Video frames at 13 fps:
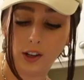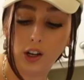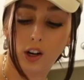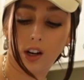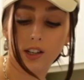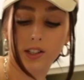
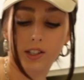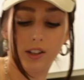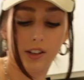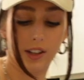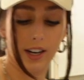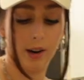
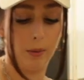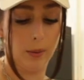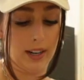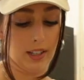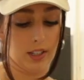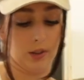concert that I
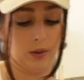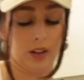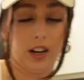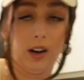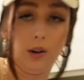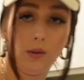went to
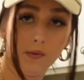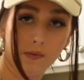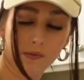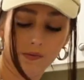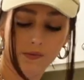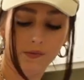though
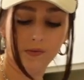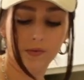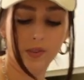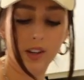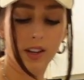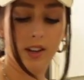
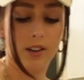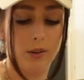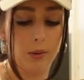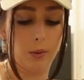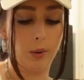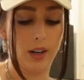
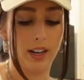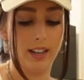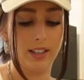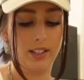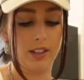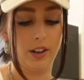
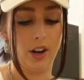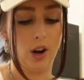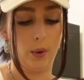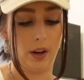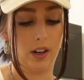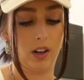was
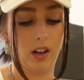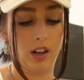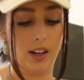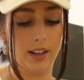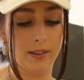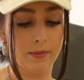Noah
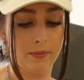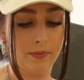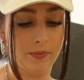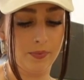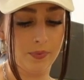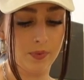Khan.
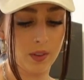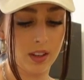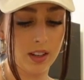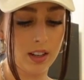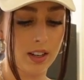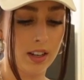
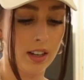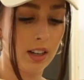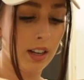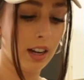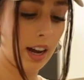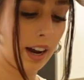
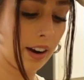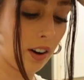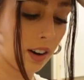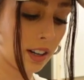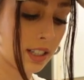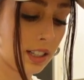And
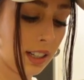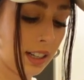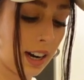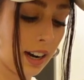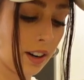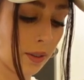honestly,
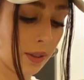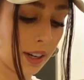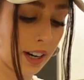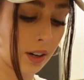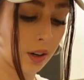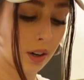I don't
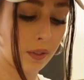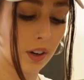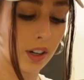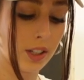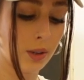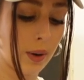think I could have
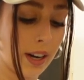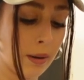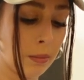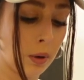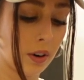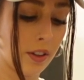gone to any
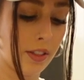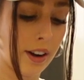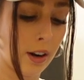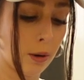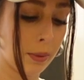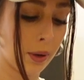more
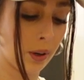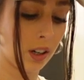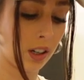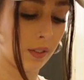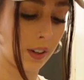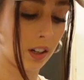
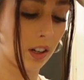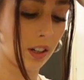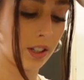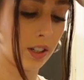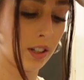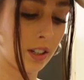therapeutic of a
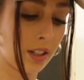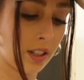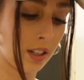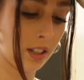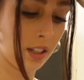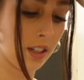concert
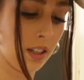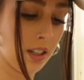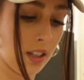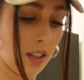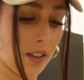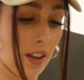
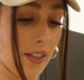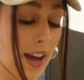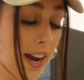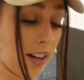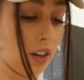than that